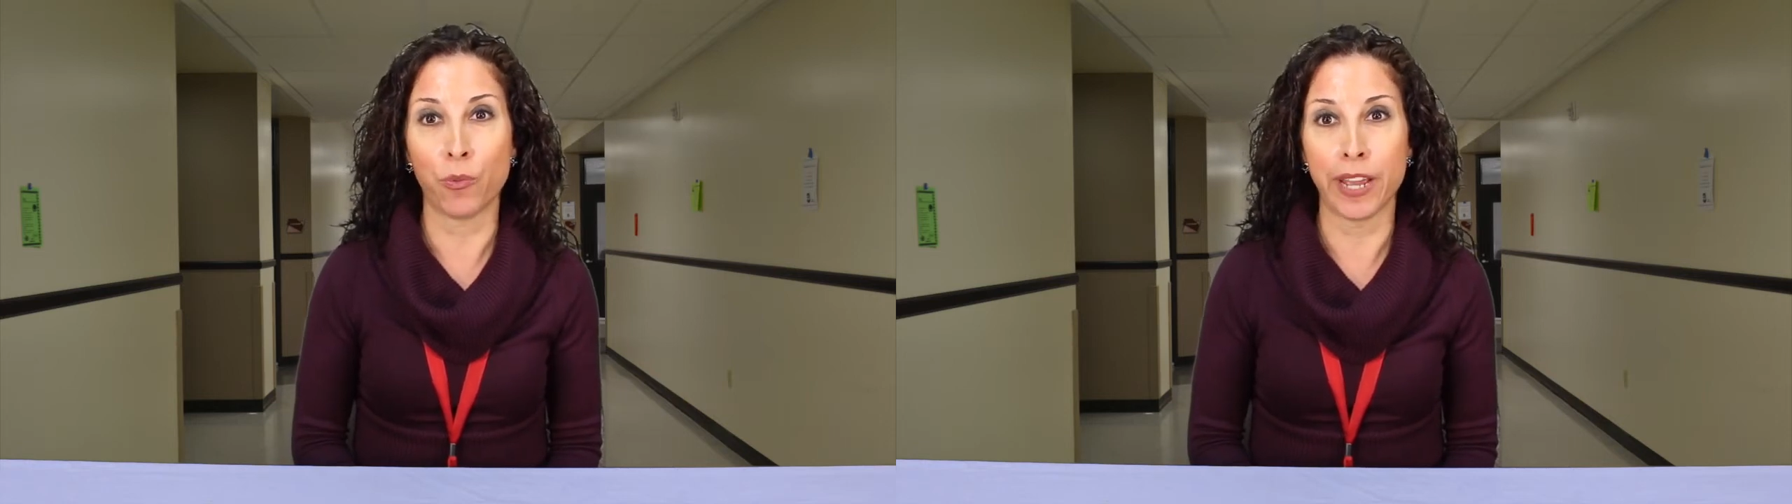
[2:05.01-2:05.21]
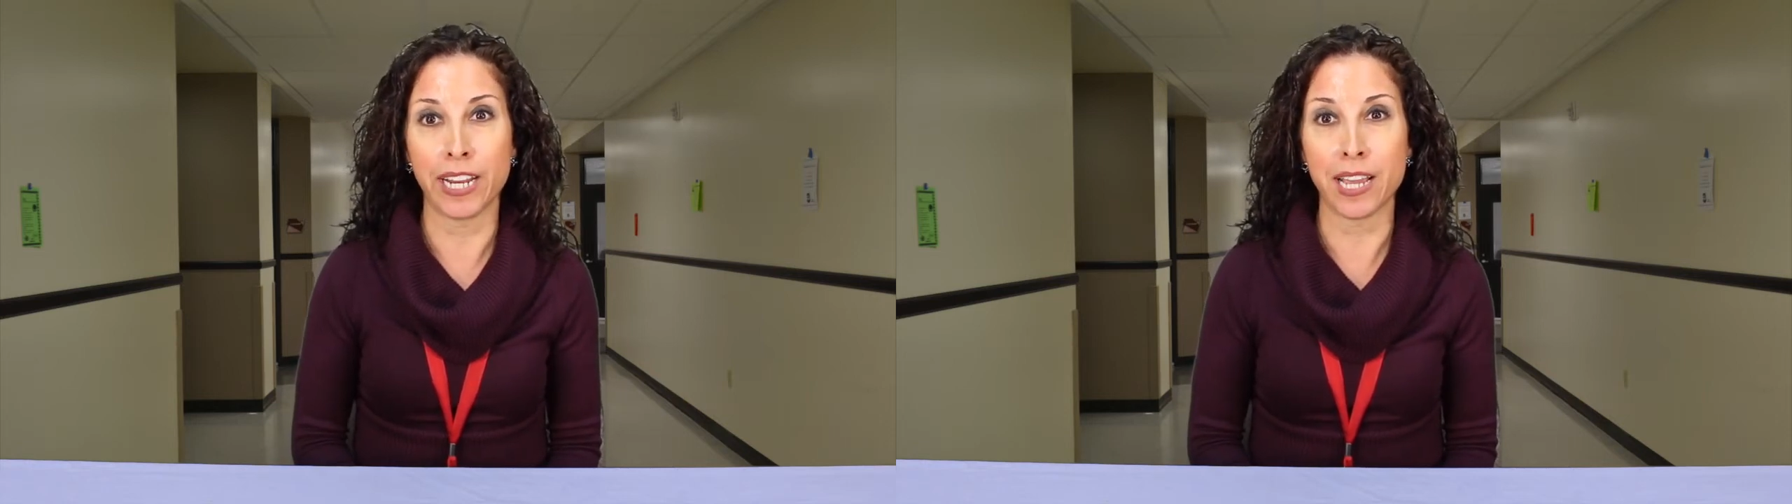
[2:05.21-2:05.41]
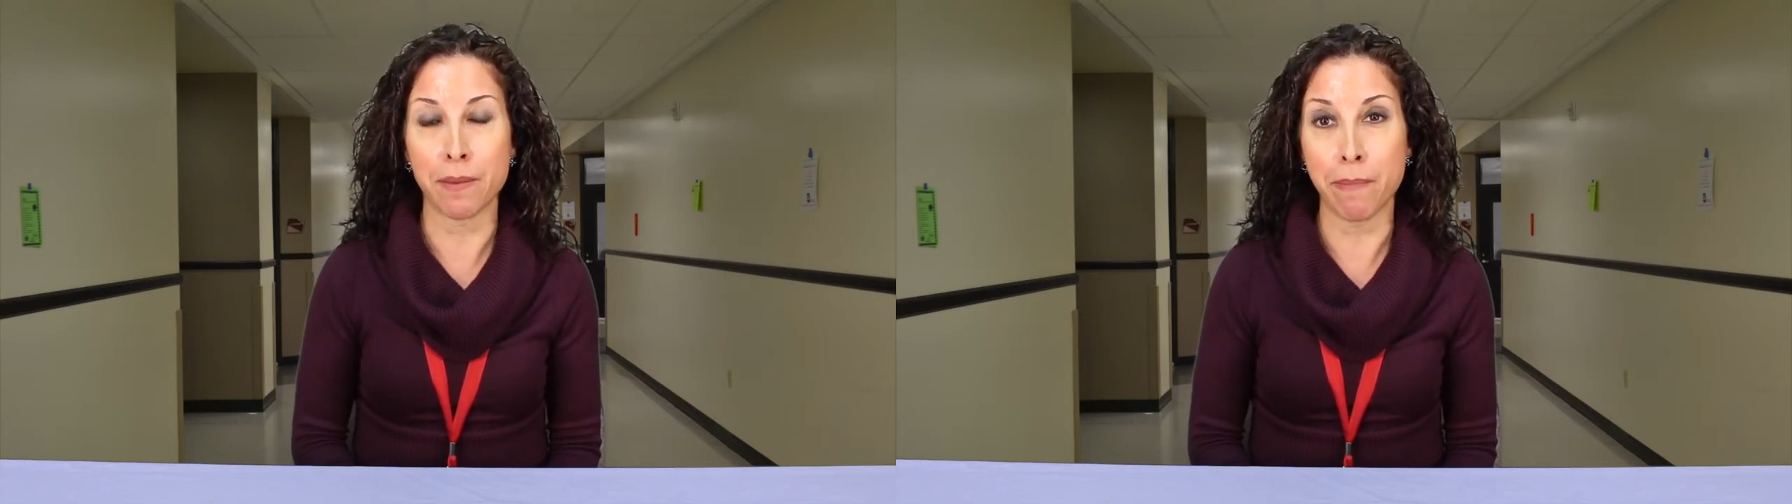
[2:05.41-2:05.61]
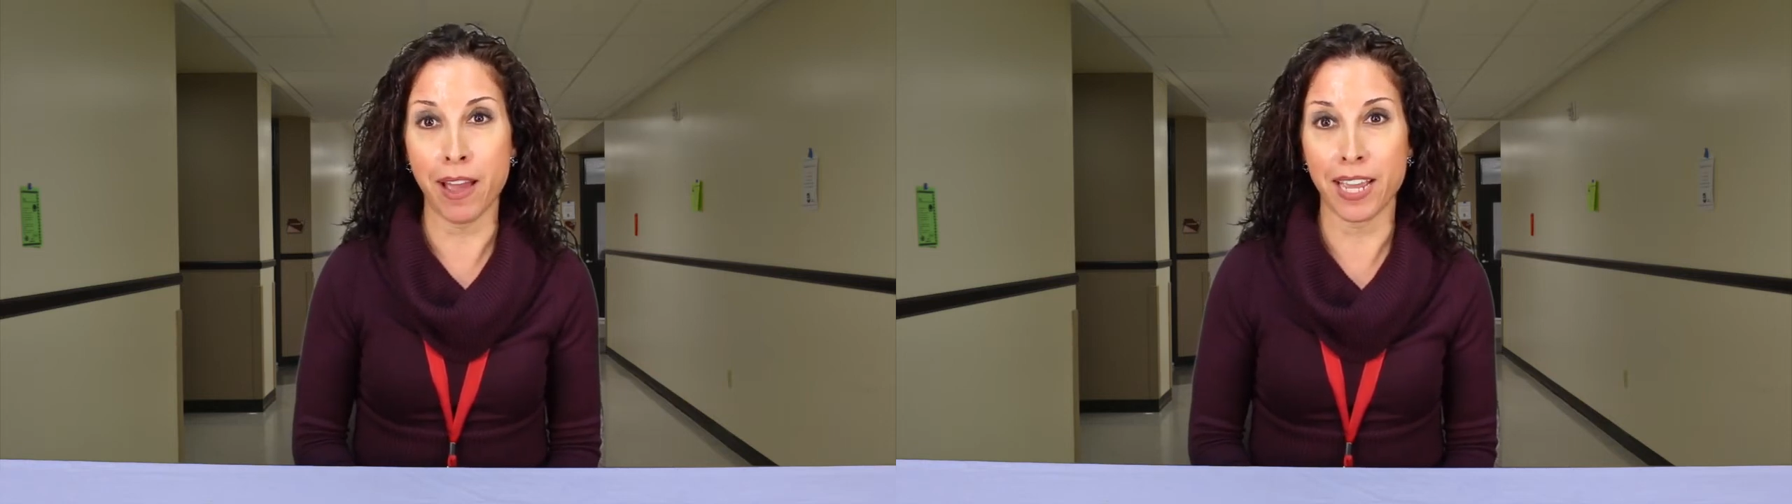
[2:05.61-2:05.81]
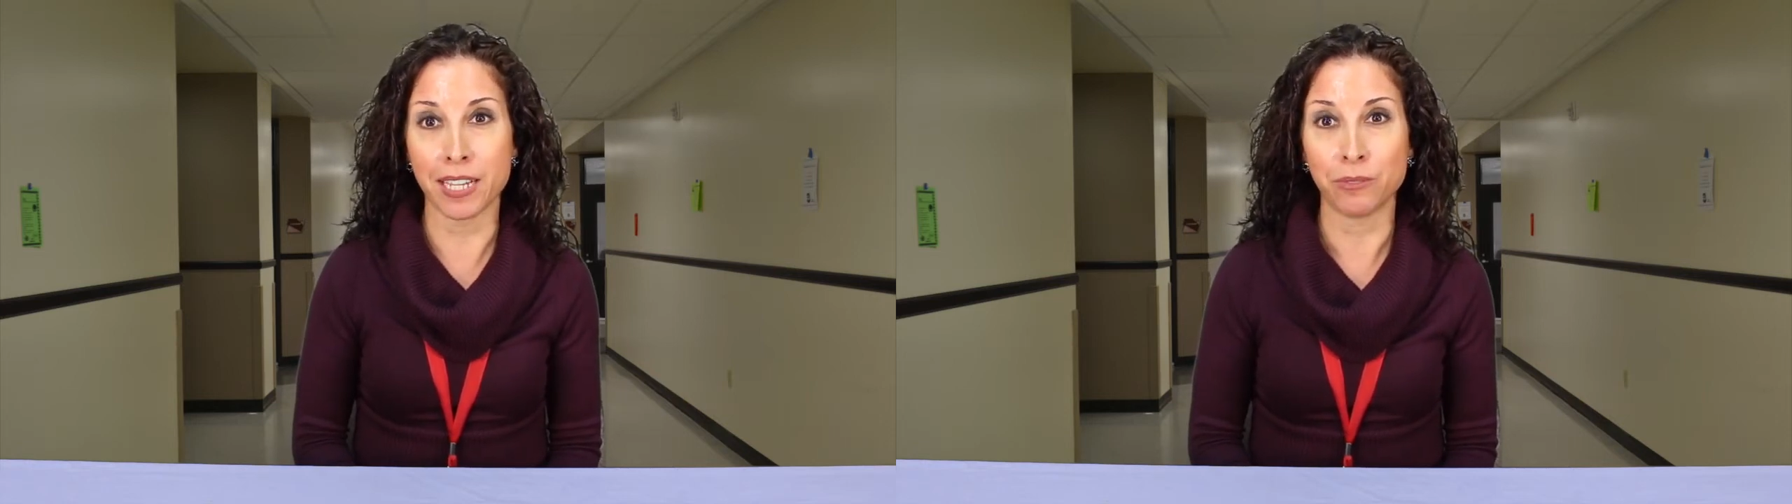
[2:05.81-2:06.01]
to riding a
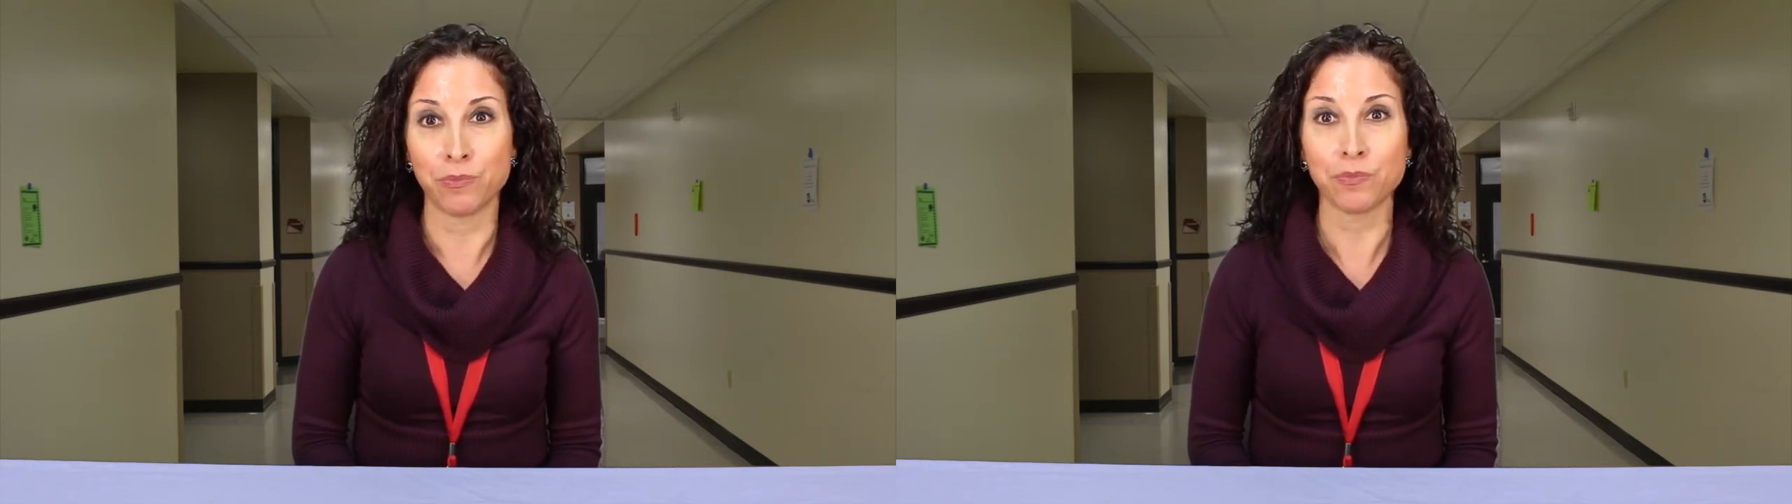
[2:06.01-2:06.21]
bike?